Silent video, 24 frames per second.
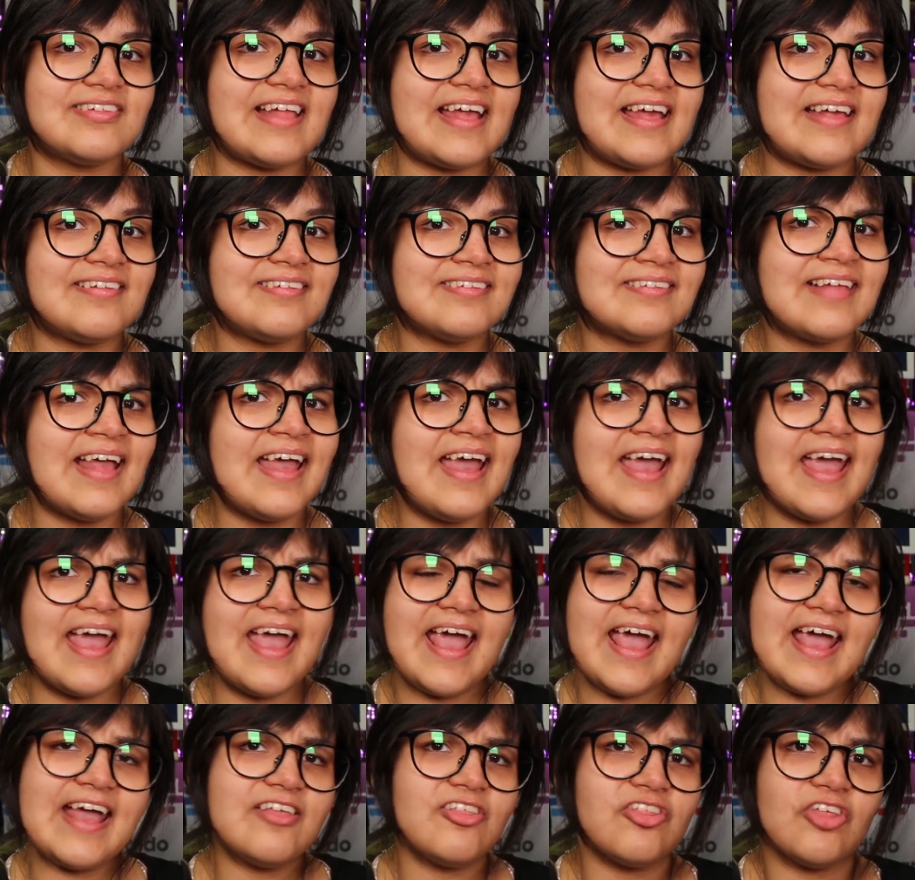desk
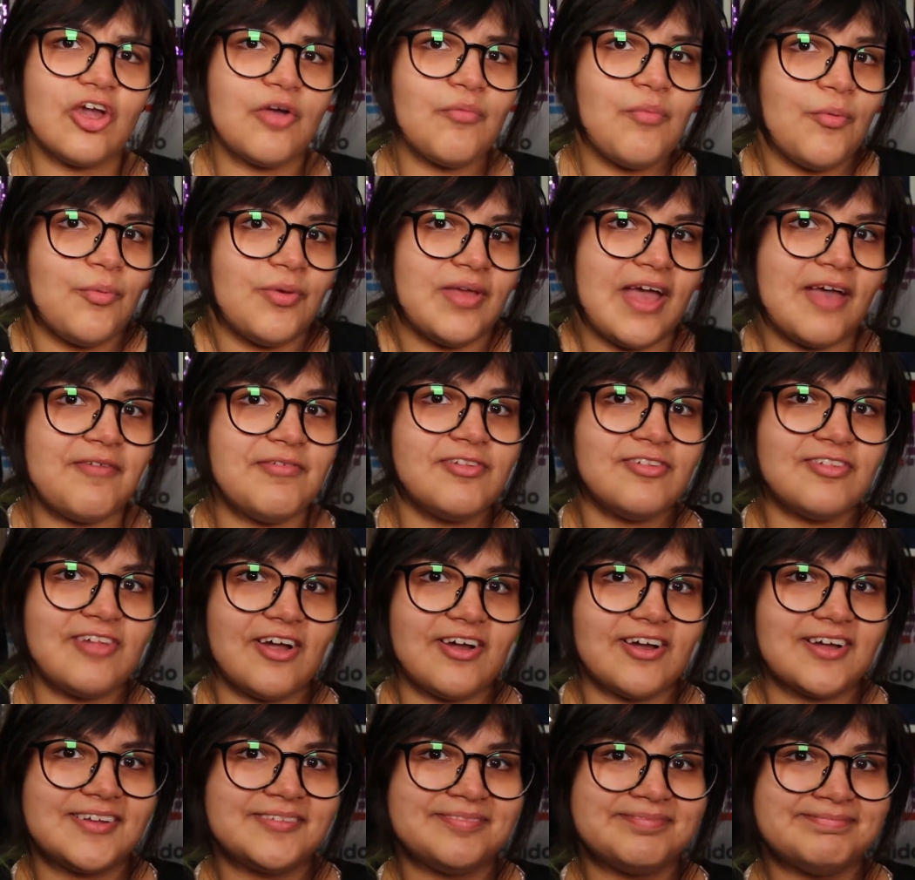and check what we have in
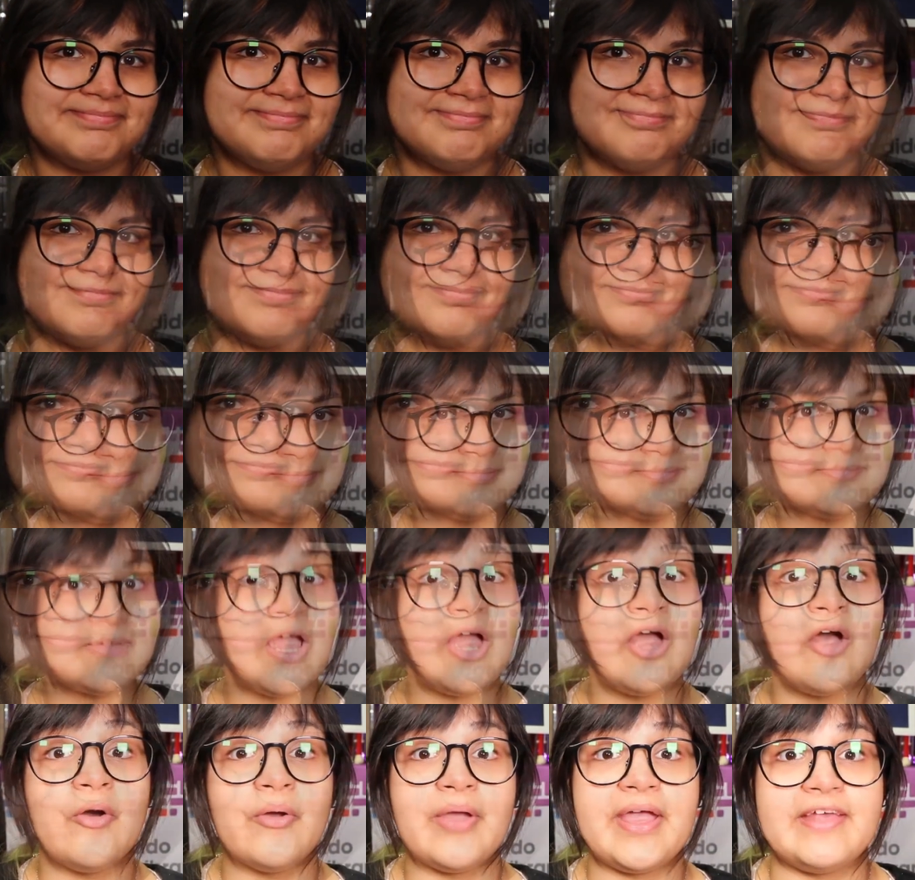stock.
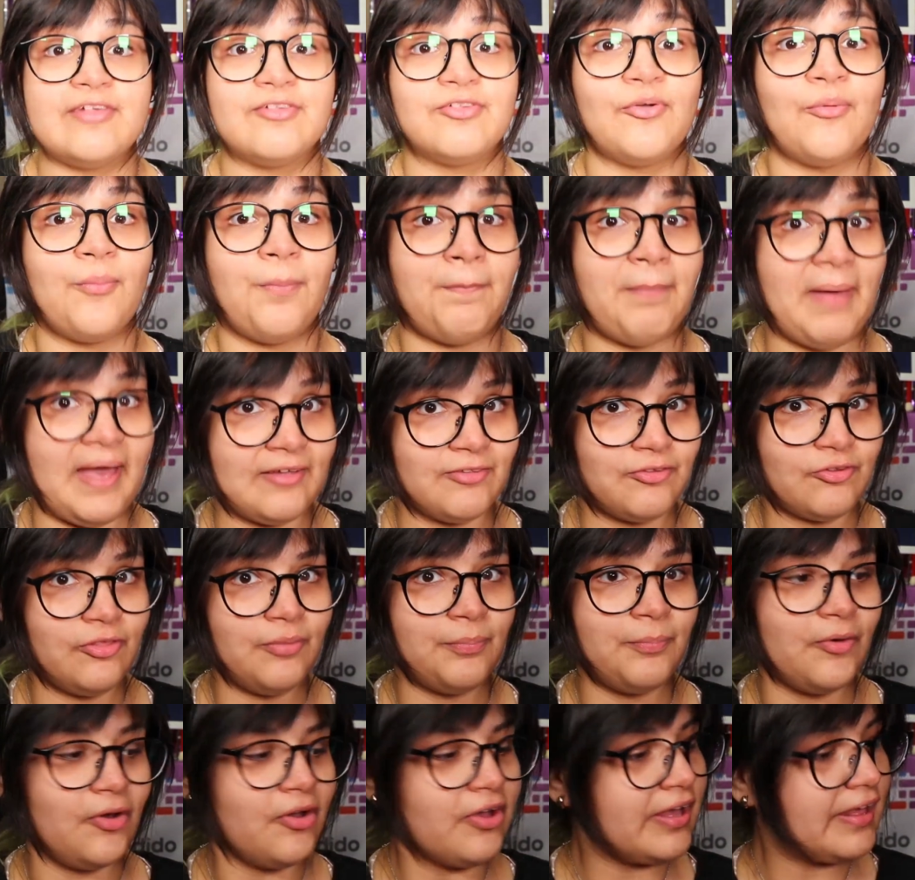Okay, so back to the
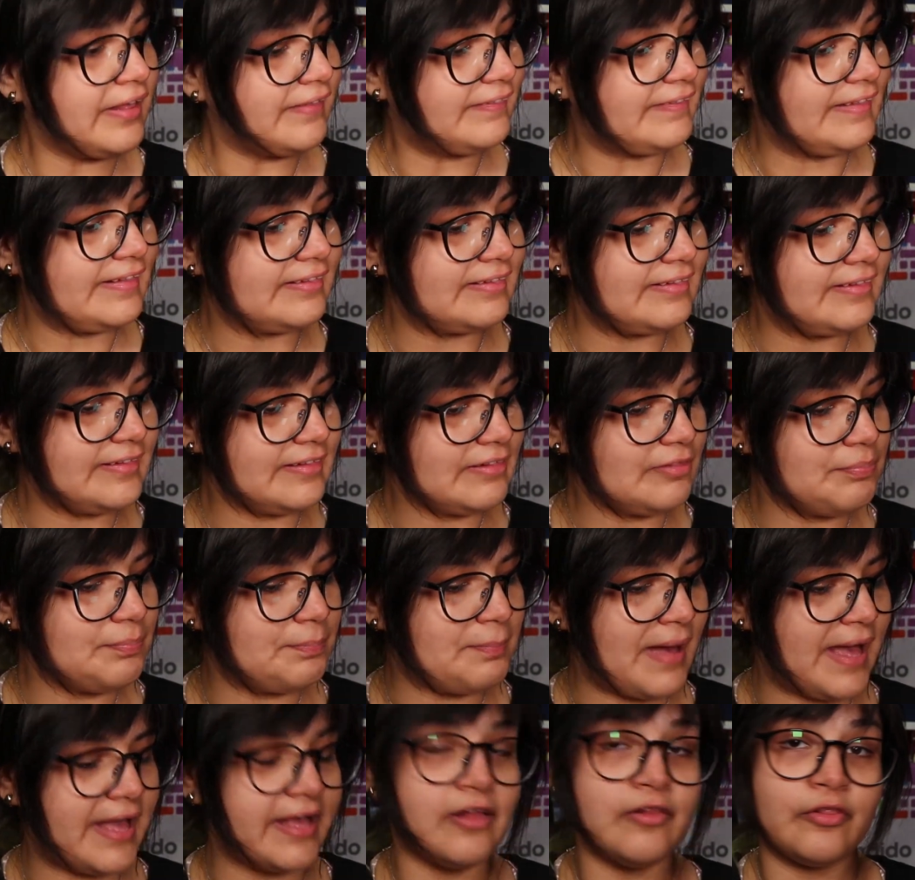book. This is
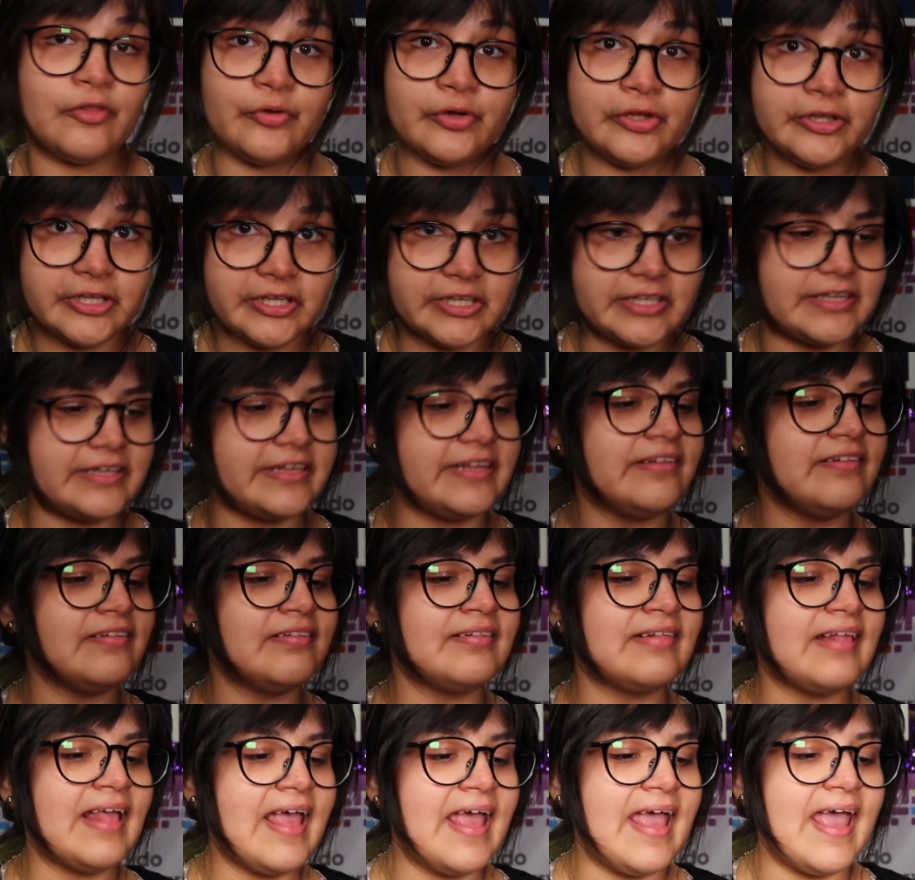by Chloe
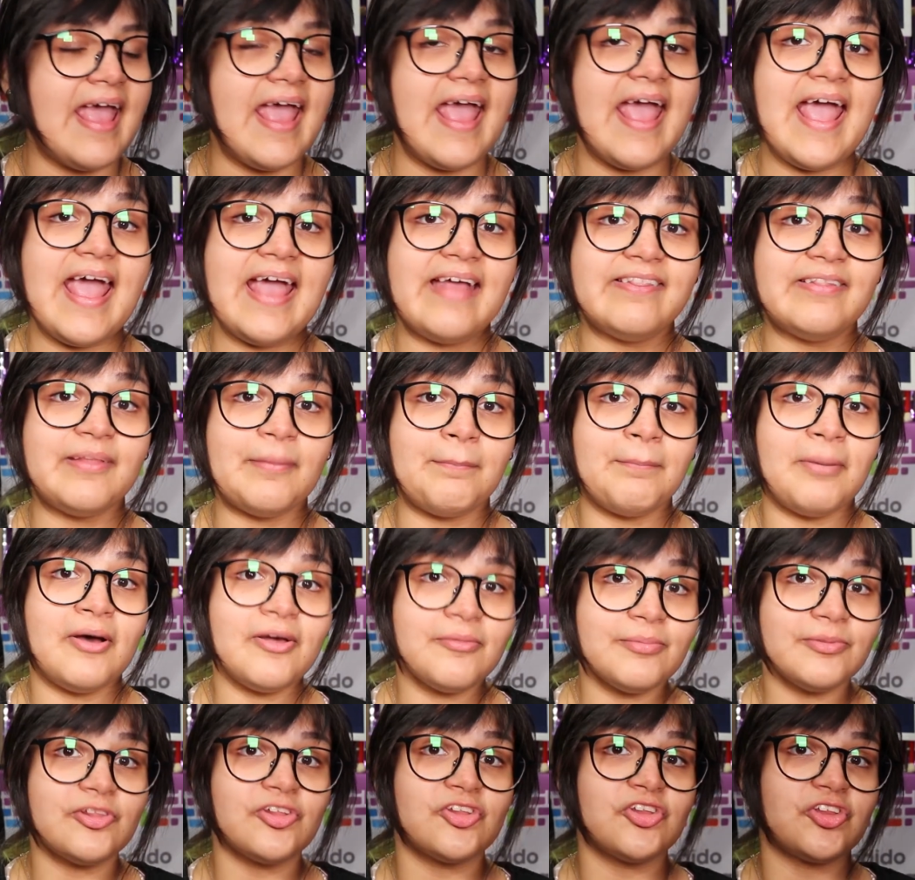Douglas, and the
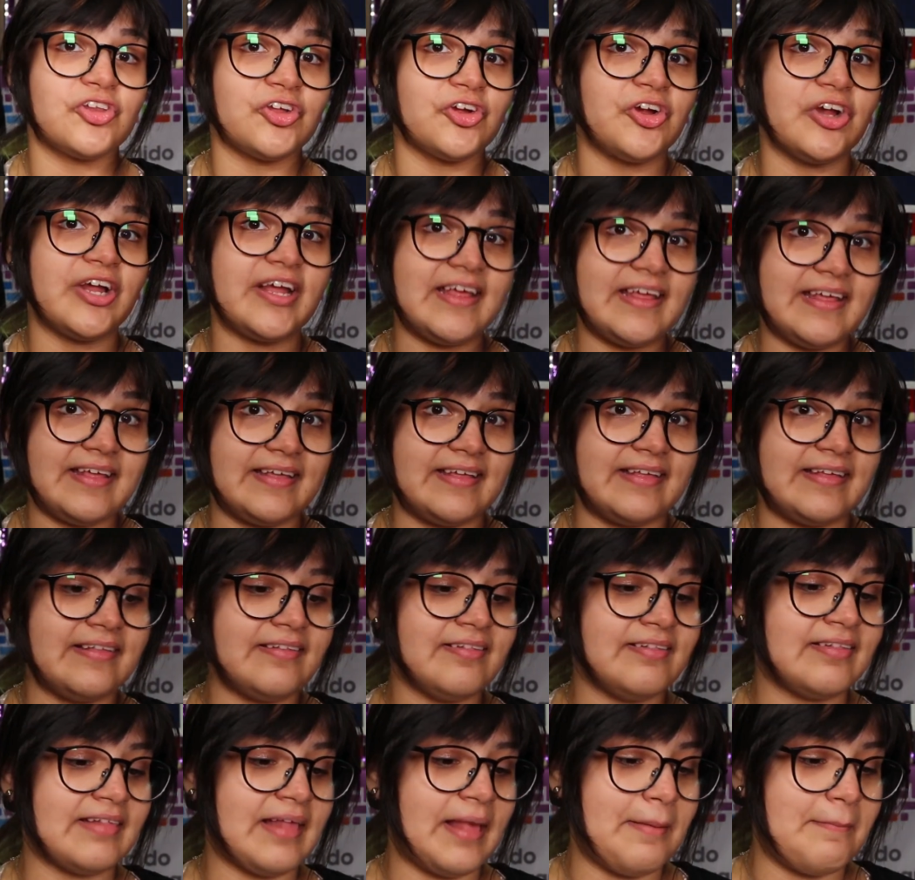publisher
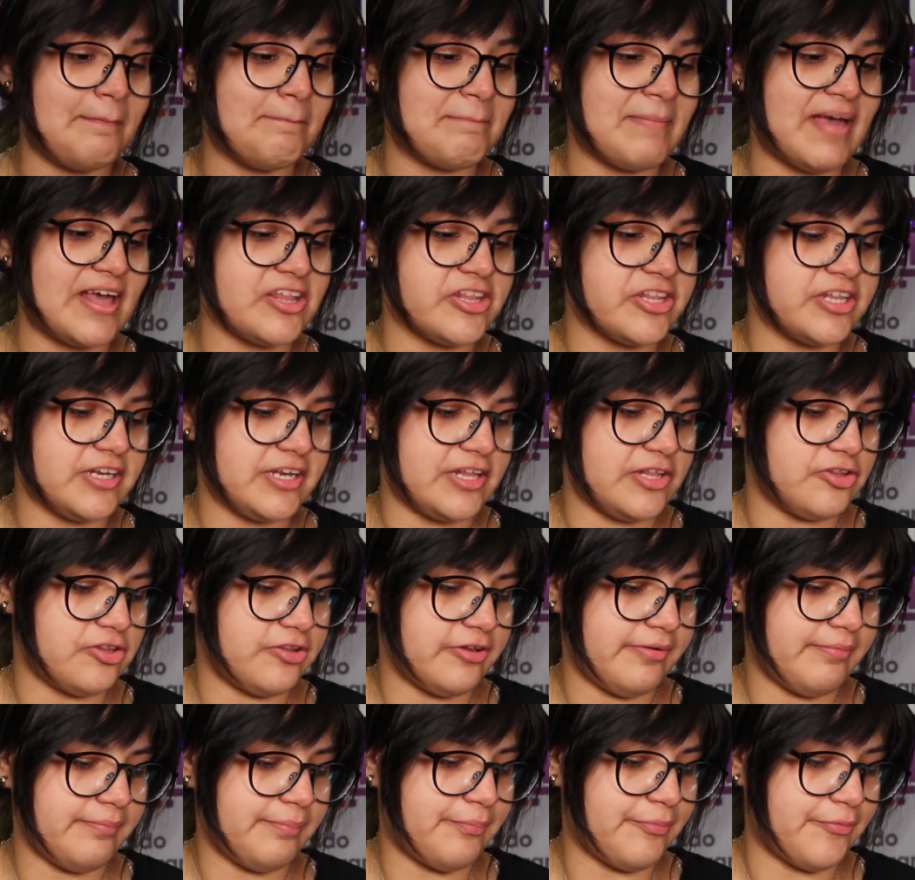is
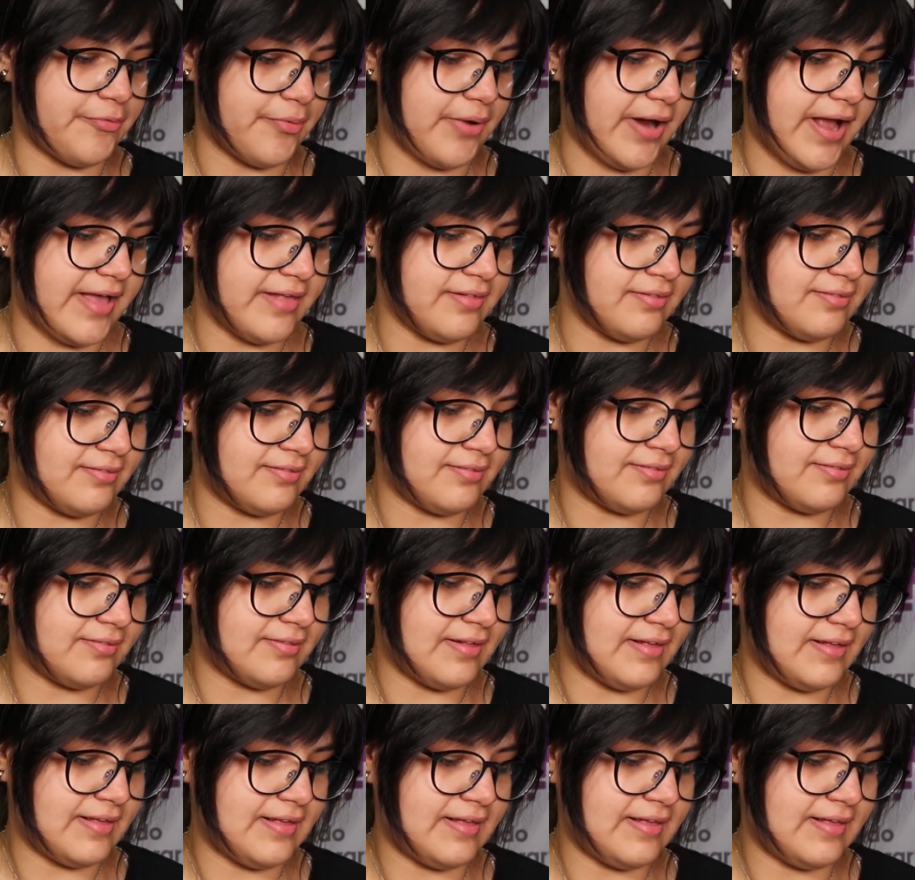Imagination Press,